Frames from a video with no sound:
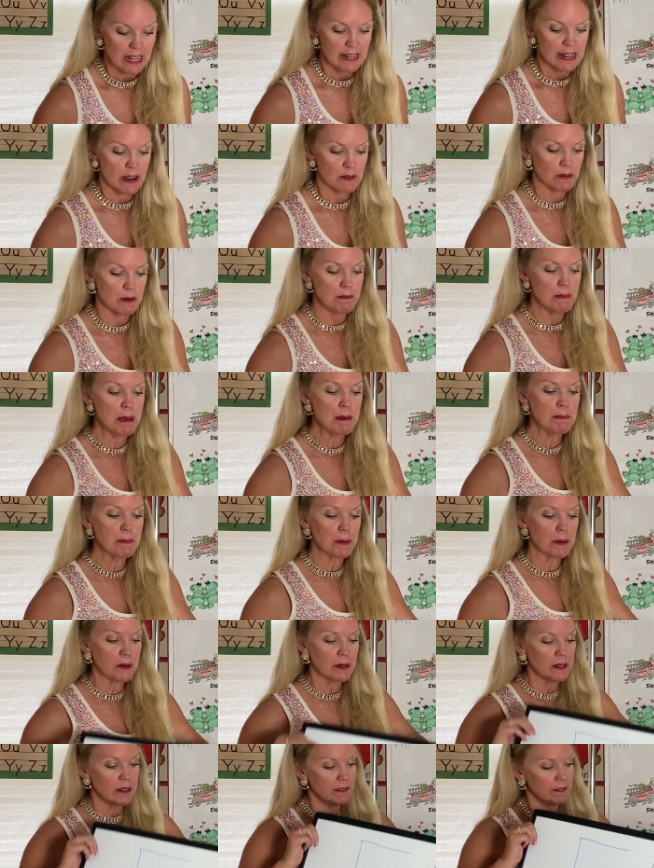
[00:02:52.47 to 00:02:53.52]
Now
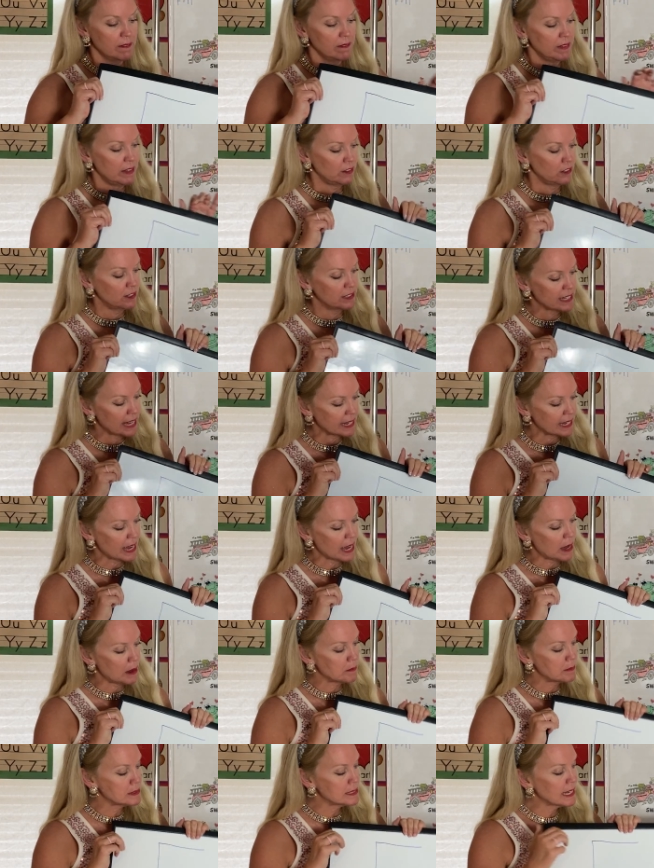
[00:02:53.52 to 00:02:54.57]
remember, looks like
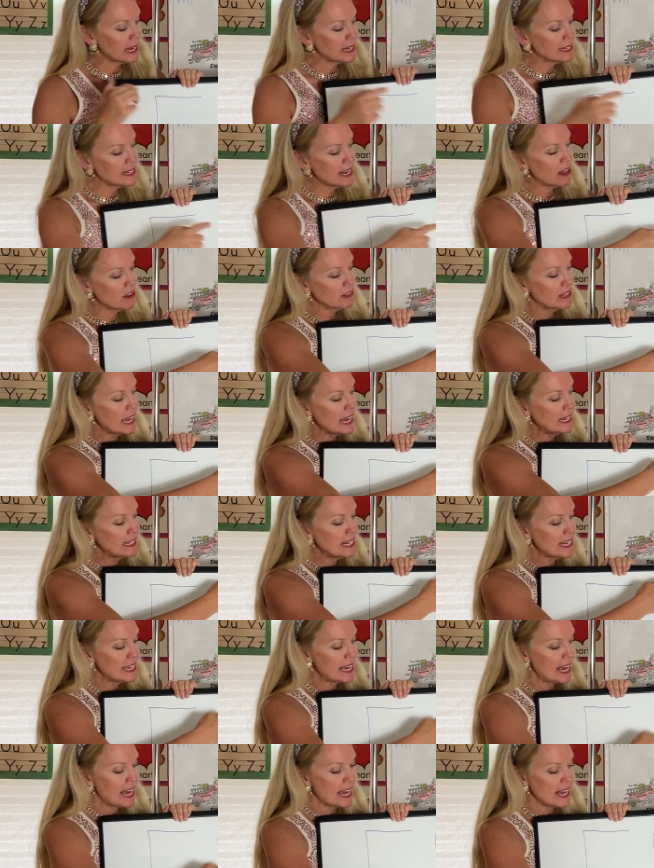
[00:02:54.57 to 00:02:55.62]
that upside down
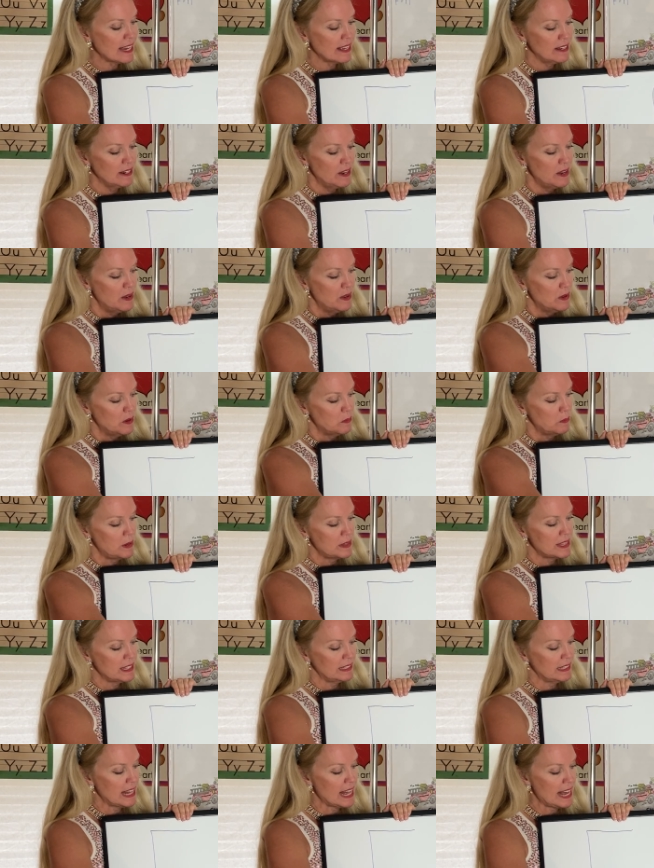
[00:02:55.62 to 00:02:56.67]
candy cane
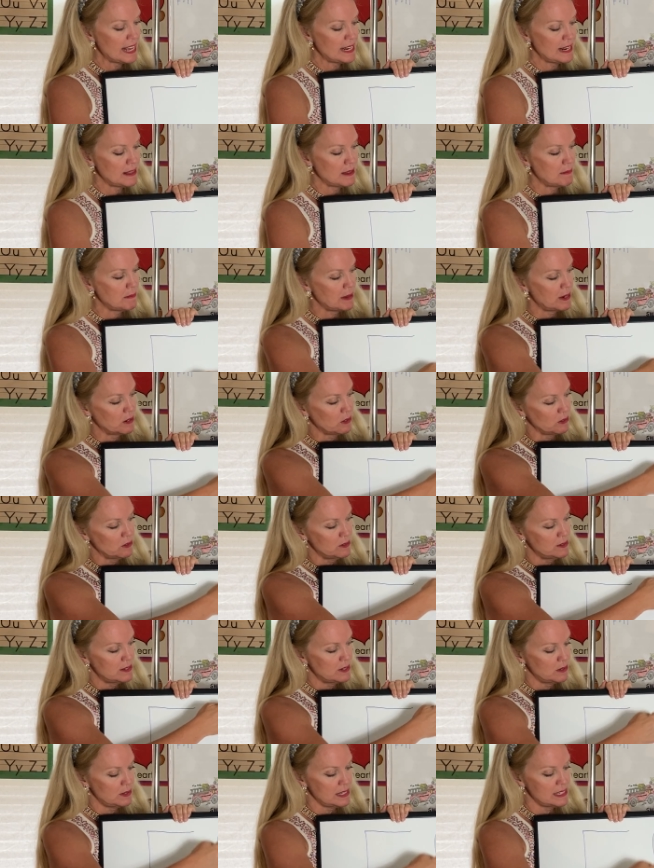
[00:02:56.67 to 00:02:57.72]
with a line in the middle.
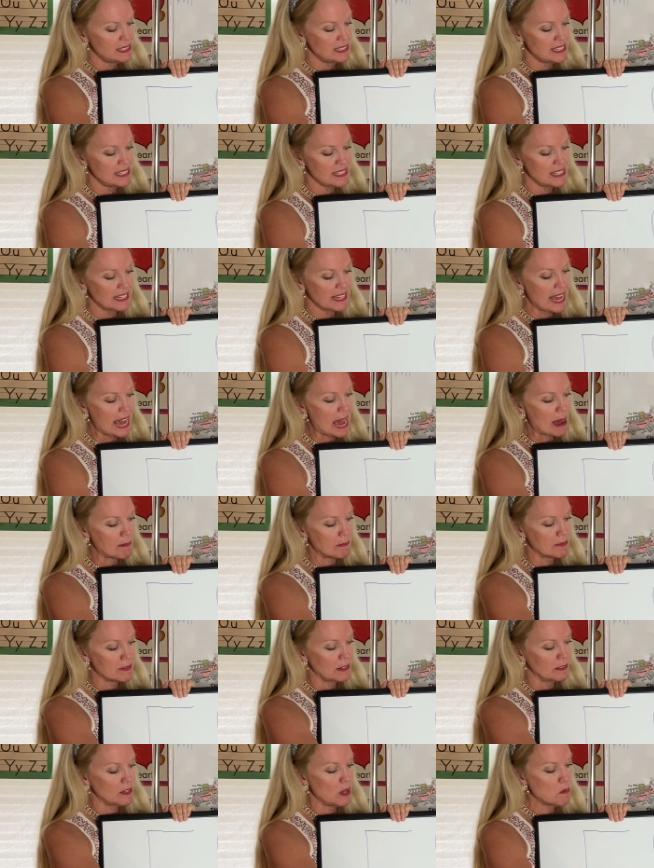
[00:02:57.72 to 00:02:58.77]
So this is the
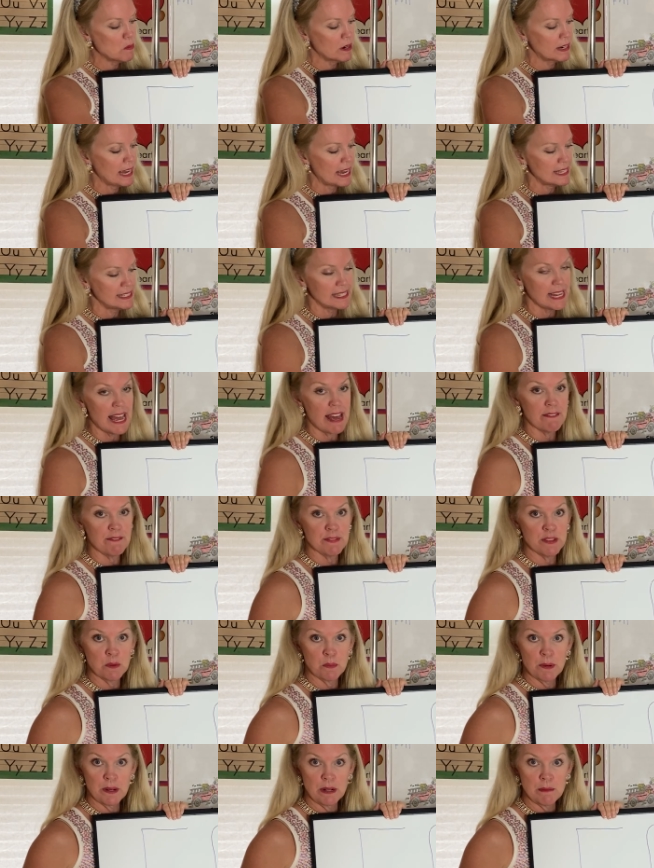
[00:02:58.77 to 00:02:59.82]
cap, the lowercase f
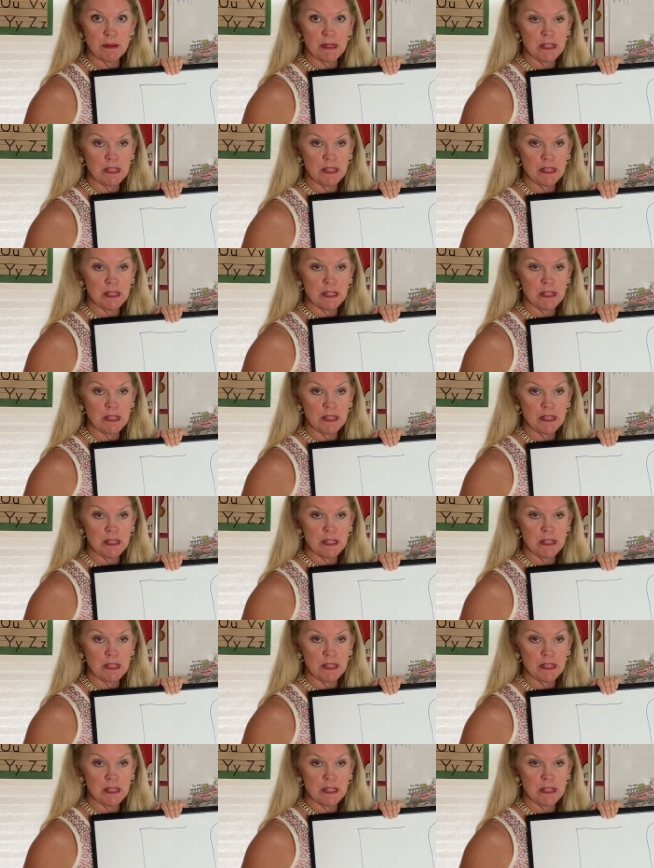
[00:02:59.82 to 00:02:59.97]
that we're gonna